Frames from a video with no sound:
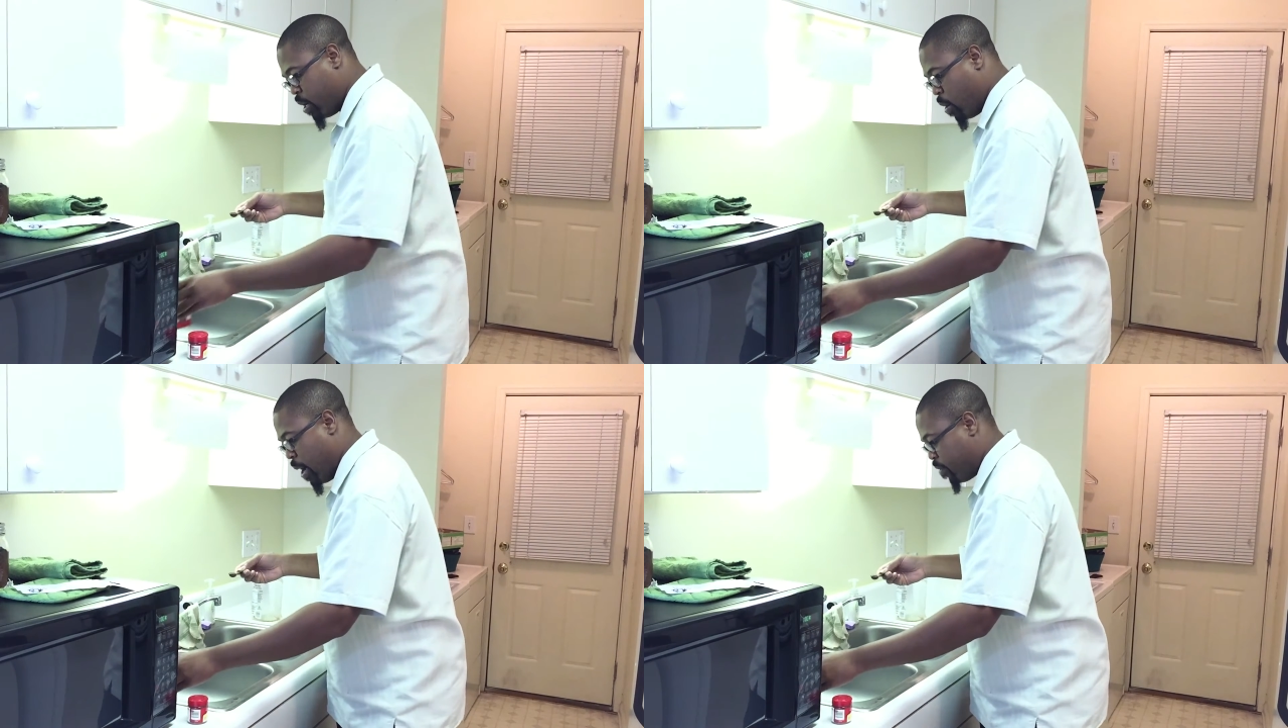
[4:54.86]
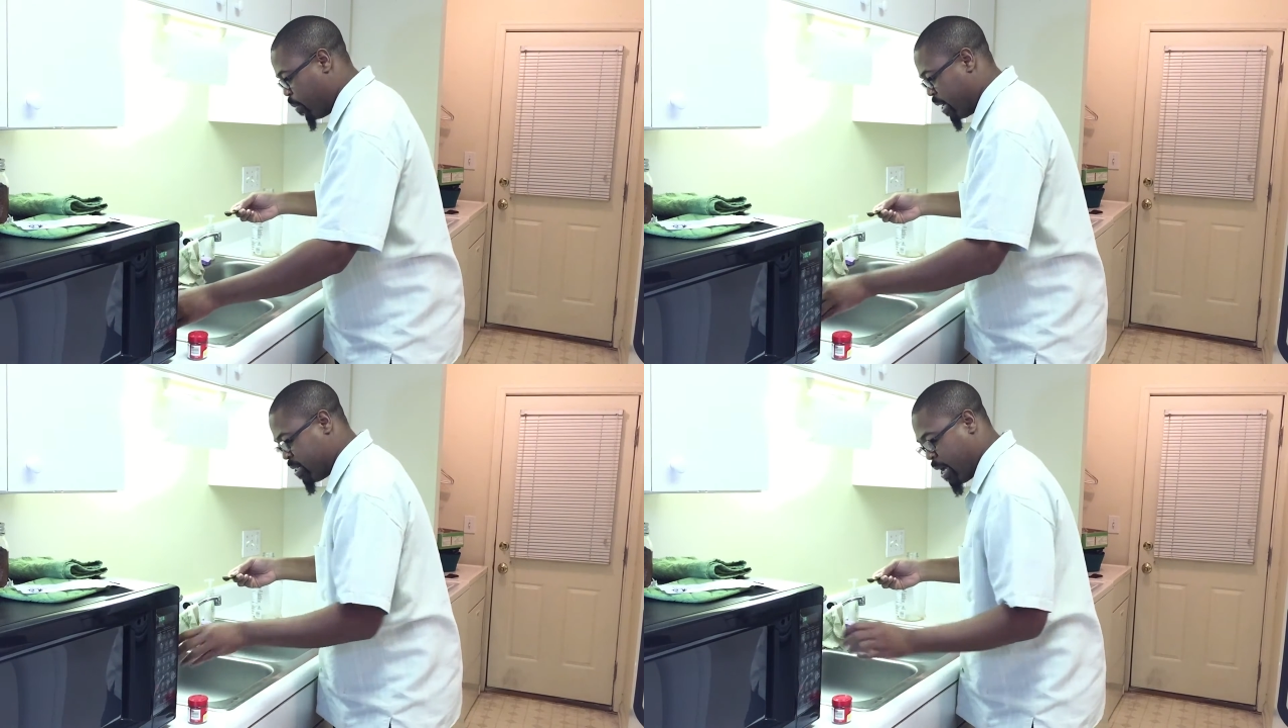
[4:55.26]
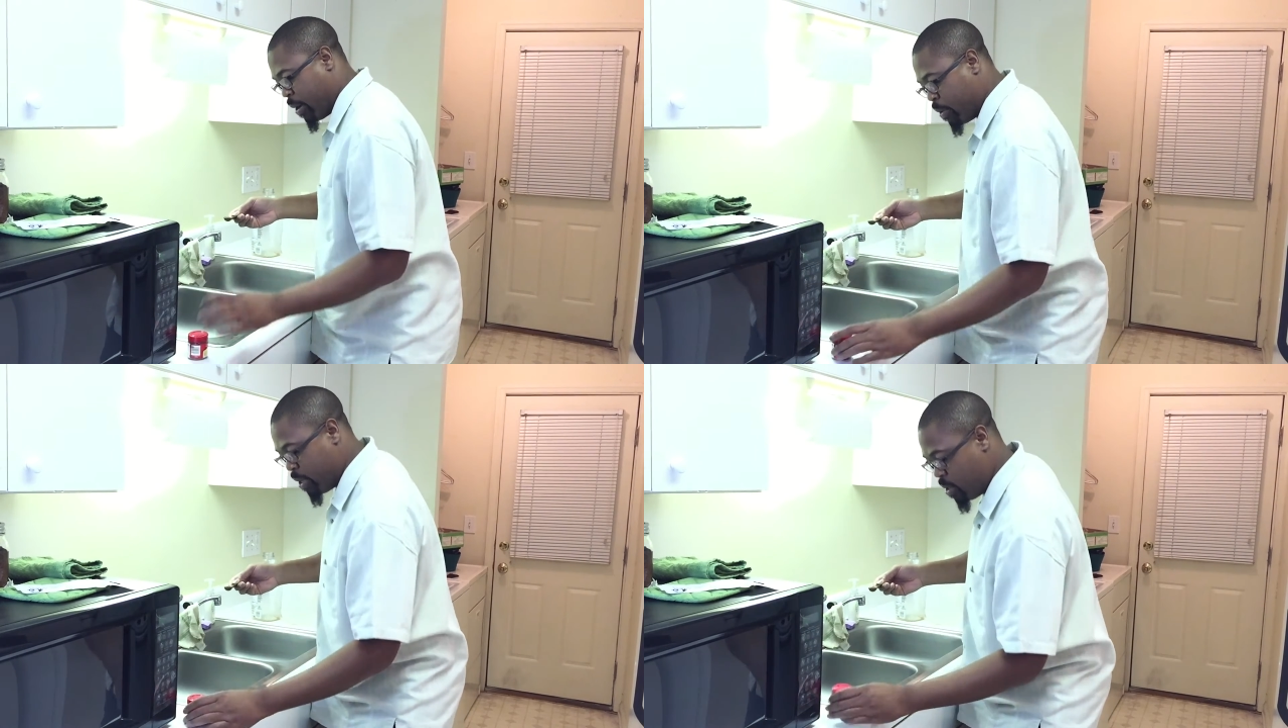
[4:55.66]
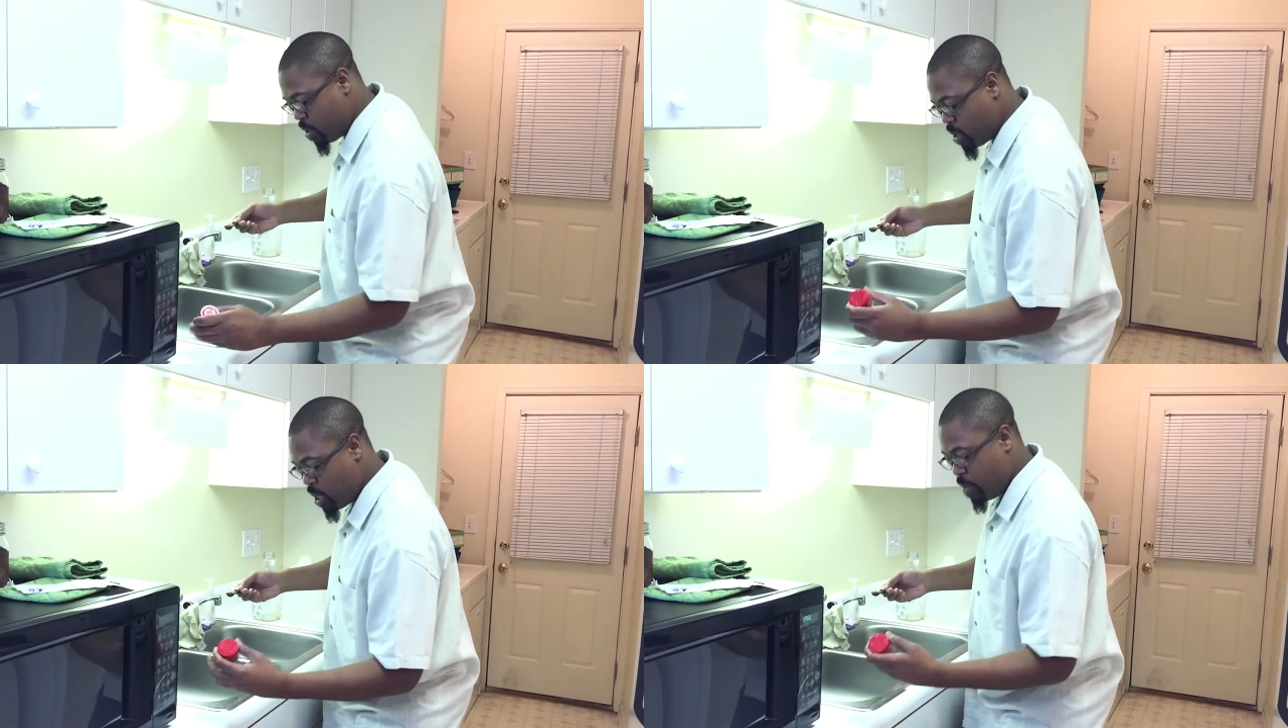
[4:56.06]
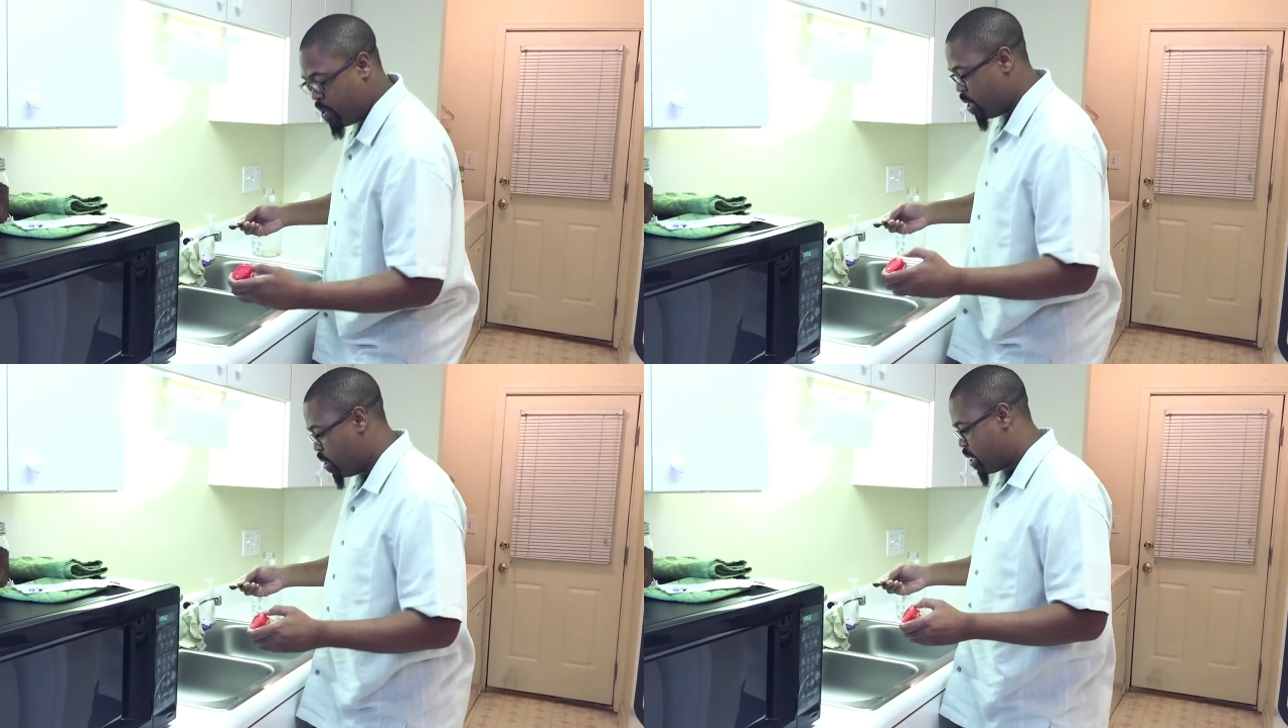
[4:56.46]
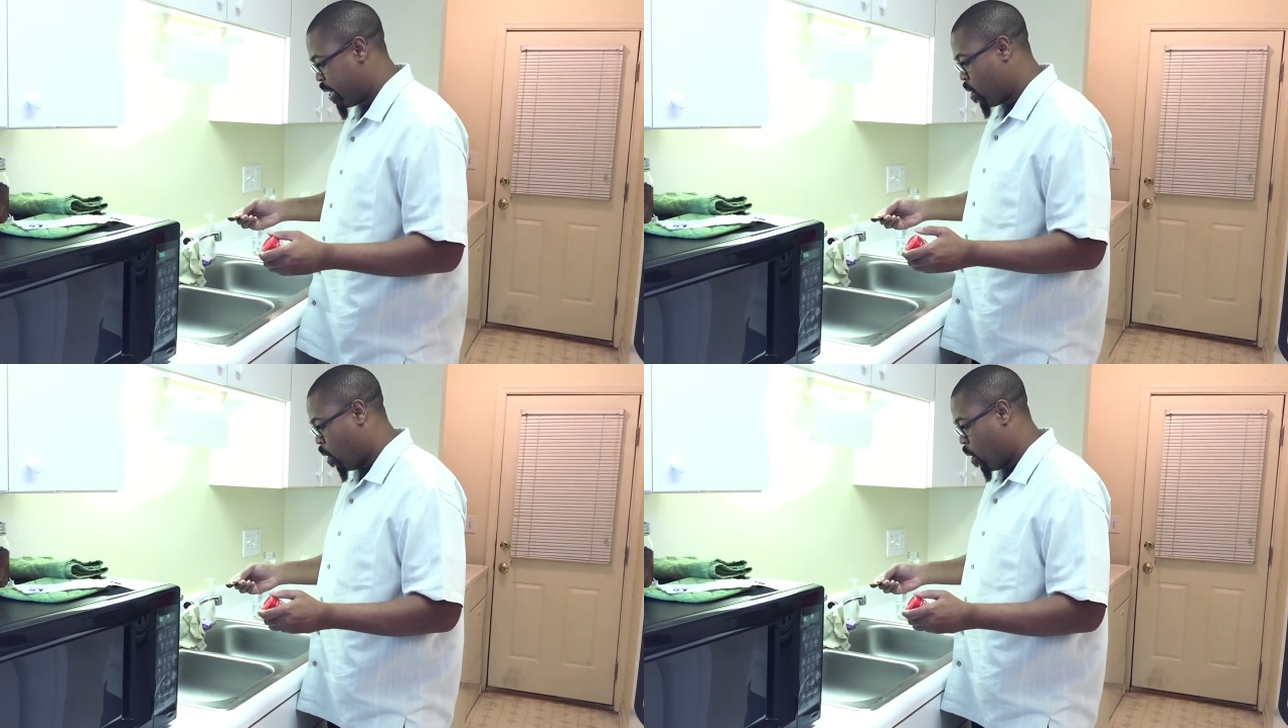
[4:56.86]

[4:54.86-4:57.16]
You don't have to be exact with it. Then you take